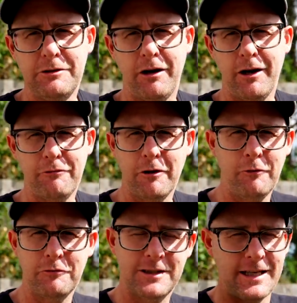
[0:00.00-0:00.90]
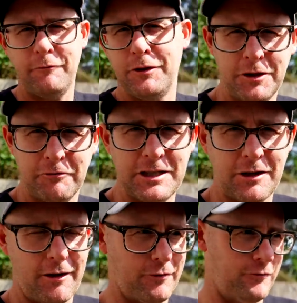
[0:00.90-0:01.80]
driver over a seven degree
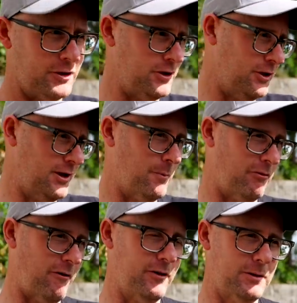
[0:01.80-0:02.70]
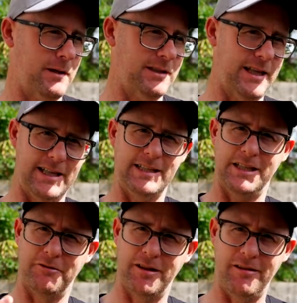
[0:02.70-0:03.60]
driver for certain demographics makes it
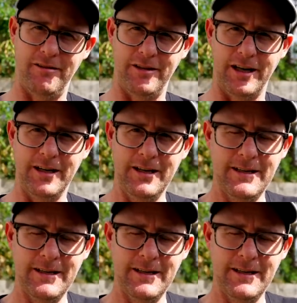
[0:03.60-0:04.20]
easier and harder.